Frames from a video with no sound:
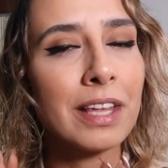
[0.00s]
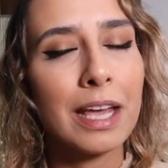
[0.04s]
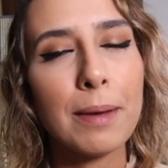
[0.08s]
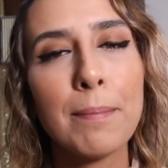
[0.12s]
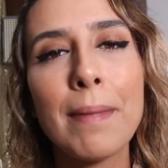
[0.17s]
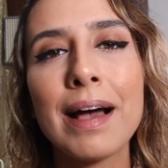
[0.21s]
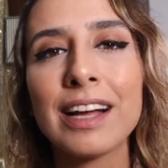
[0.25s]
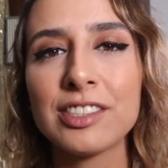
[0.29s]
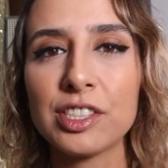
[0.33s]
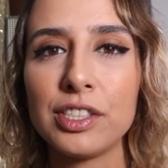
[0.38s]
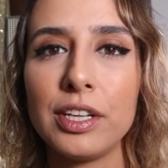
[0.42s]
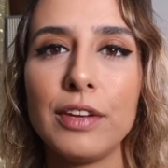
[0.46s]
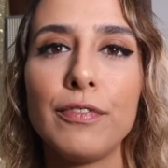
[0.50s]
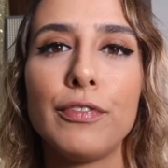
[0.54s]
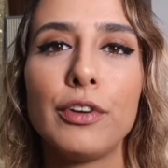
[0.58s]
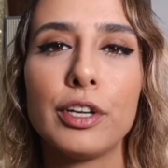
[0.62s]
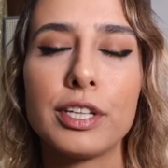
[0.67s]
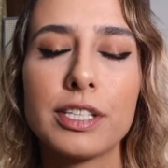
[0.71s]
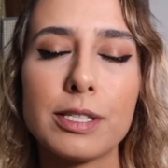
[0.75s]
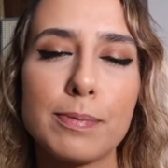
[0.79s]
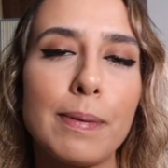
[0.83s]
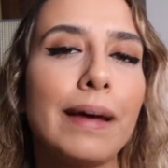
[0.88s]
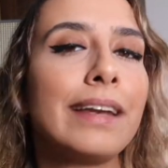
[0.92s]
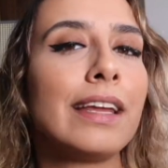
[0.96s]
Imagine if
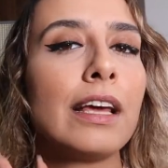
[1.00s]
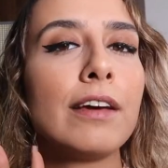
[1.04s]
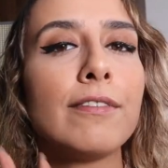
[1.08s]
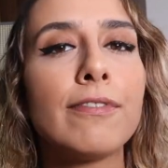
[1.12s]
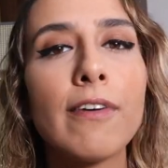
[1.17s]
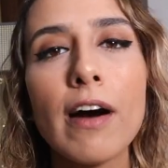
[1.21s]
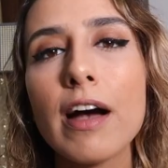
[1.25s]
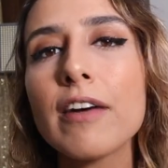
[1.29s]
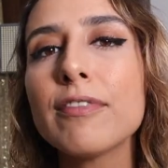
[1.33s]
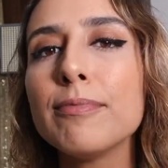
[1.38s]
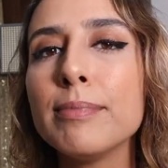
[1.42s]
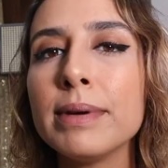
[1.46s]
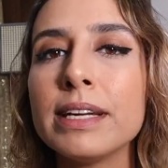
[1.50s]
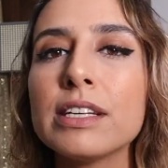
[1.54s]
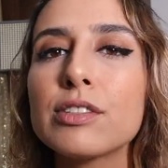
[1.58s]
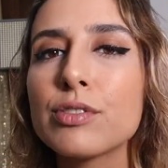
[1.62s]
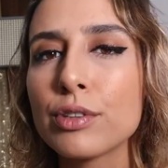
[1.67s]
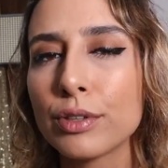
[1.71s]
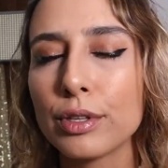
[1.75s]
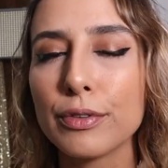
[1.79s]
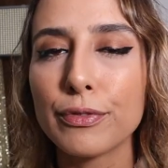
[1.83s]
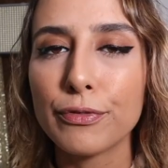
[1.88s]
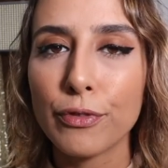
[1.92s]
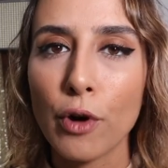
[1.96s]
you're spending five minutes
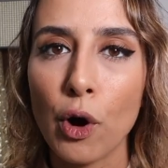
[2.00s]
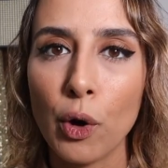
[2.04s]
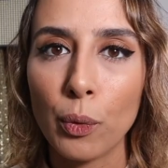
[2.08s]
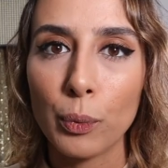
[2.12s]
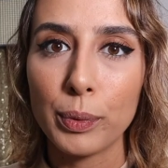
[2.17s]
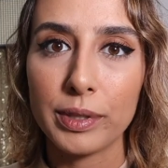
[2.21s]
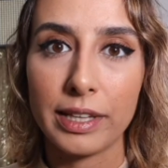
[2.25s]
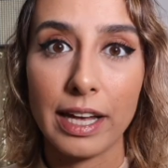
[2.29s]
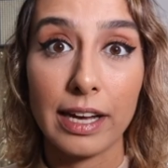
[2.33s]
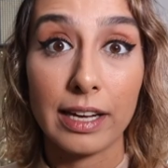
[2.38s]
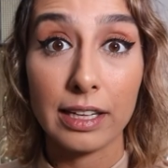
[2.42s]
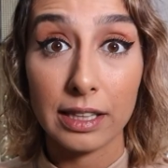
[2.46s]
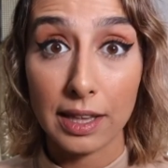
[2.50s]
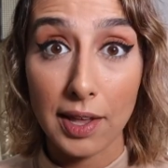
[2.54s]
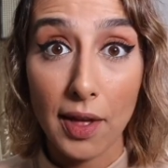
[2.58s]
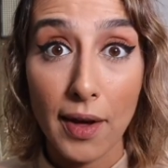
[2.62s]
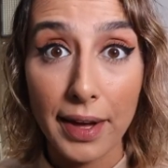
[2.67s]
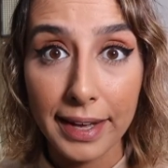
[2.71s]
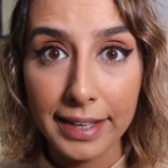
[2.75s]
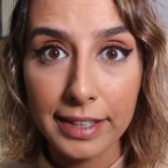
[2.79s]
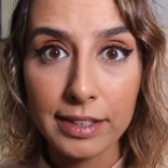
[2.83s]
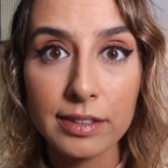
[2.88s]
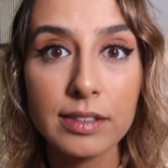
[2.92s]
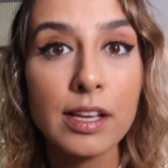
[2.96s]
on the phone with a
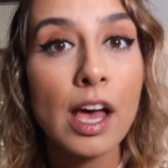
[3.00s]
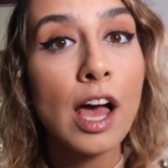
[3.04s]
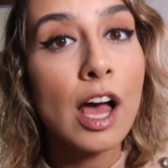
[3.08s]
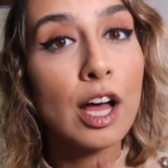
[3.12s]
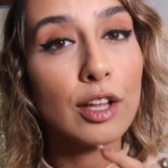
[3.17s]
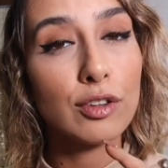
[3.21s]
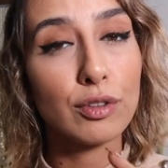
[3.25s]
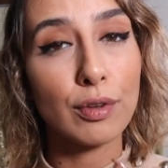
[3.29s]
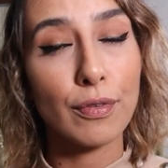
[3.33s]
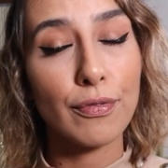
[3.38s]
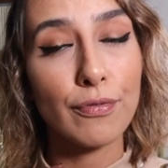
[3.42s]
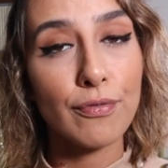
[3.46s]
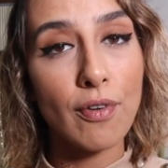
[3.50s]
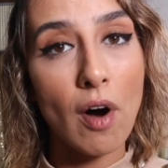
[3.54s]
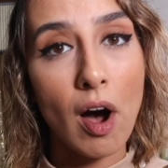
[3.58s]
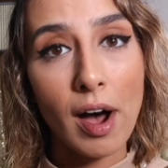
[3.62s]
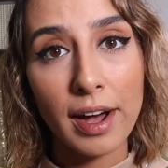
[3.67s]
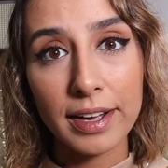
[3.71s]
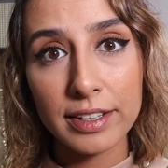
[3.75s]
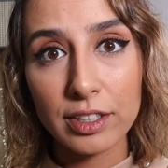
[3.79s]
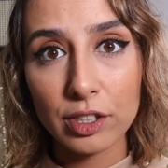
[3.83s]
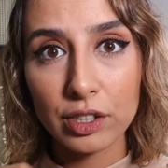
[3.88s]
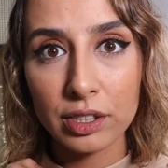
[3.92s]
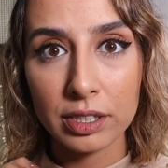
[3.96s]
client to
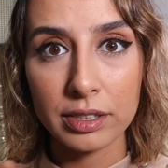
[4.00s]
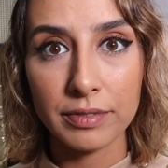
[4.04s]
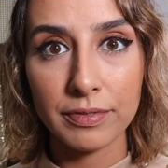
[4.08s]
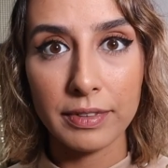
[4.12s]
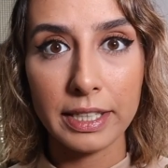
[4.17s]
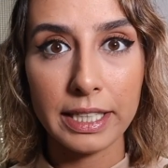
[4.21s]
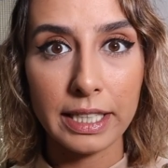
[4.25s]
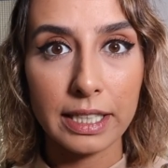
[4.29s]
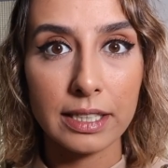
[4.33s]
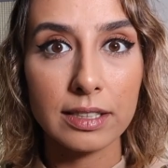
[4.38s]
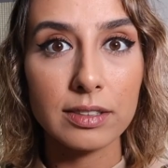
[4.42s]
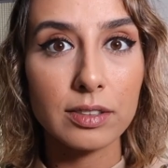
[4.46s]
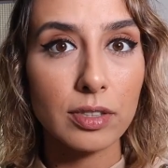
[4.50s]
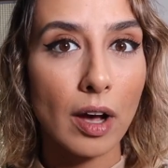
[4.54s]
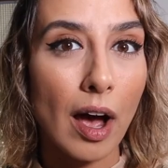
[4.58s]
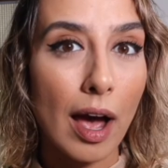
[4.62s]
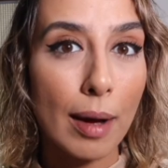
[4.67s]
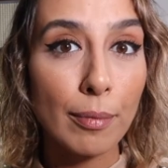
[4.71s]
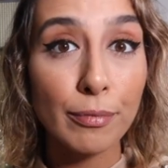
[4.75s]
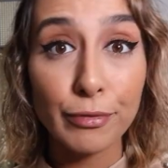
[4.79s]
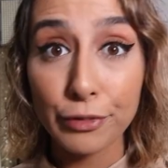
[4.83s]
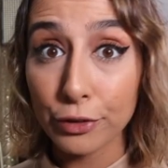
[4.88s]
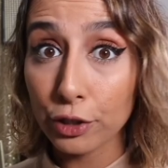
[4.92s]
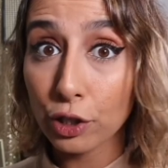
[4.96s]
find a convenient
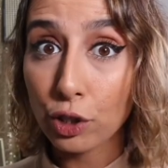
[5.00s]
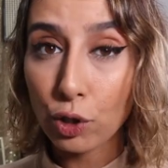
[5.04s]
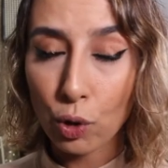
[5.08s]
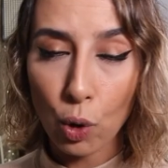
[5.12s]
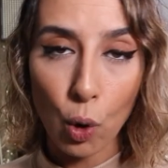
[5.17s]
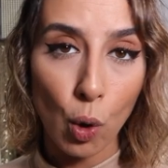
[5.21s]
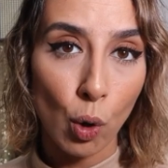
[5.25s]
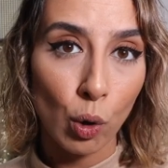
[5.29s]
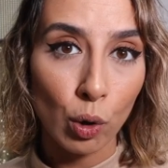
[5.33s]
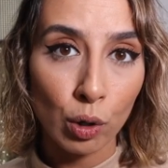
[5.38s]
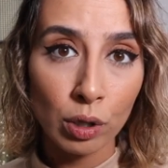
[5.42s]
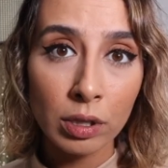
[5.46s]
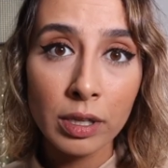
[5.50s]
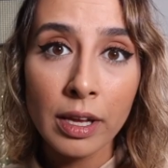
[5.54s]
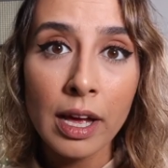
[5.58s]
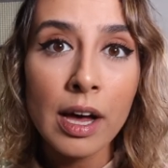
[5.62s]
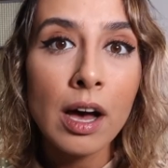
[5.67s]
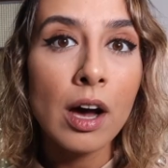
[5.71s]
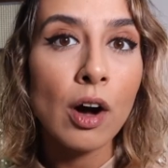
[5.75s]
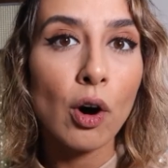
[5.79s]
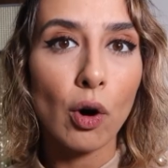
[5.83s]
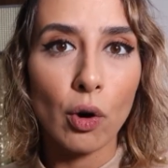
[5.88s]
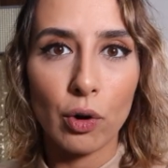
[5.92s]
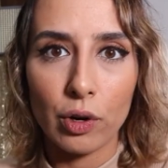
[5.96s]
time for a call
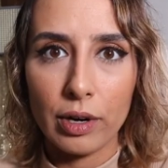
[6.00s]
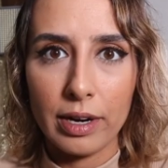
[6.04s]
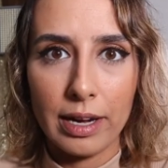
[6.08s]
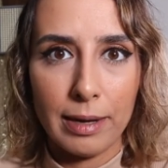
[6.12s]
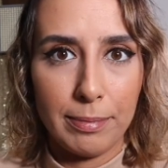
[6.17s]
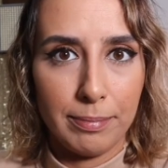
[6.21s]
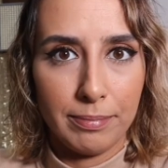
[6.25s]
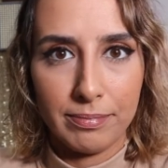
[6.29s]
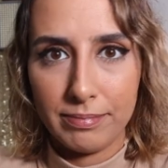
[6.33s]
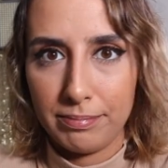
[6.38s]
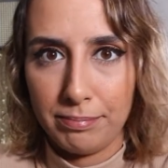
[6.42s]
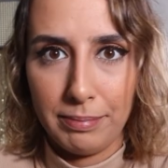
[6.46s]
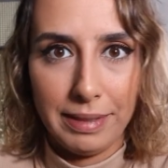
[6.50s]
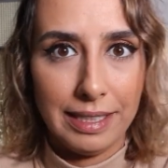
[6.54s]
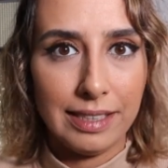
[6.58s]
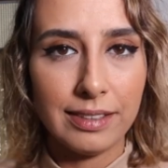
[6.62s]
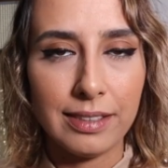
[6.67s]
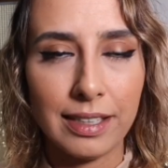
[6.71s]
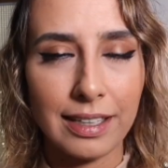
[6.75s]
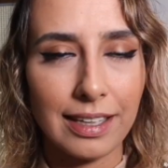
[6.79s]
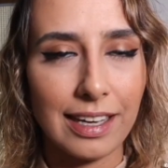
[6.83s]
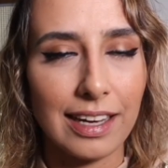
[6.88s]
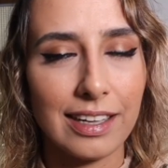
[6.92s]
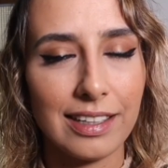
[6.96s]
or a
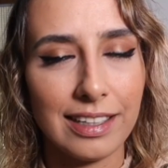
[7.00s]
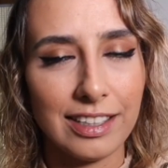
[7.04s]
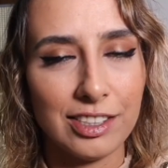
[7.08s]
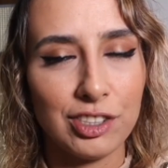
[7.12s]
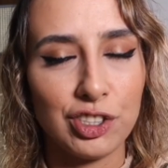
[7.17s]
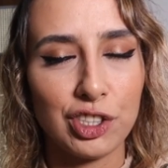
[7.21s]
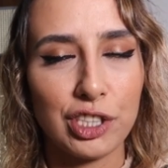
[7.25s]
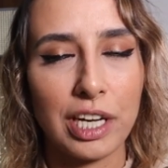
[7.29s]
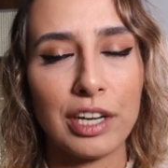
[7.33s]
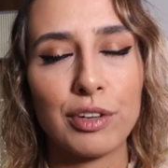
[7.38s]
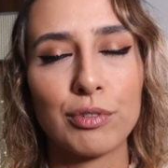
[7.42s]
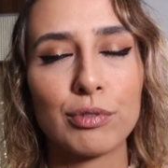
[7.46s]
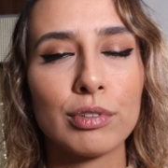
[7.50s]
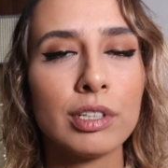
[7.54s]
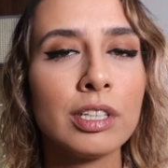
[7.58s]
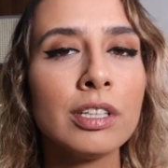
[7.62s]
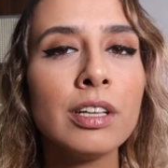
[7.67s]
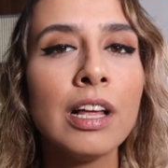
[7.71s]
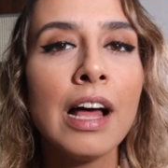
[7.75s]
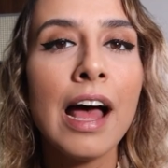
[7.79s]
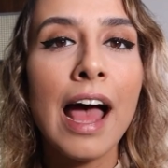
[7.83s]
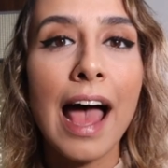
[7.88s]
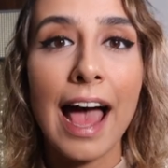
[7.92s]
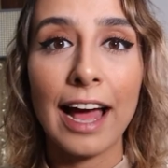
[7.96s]
meeting in
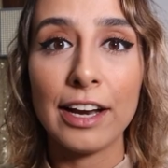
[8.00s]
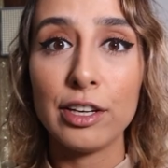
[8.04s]
general,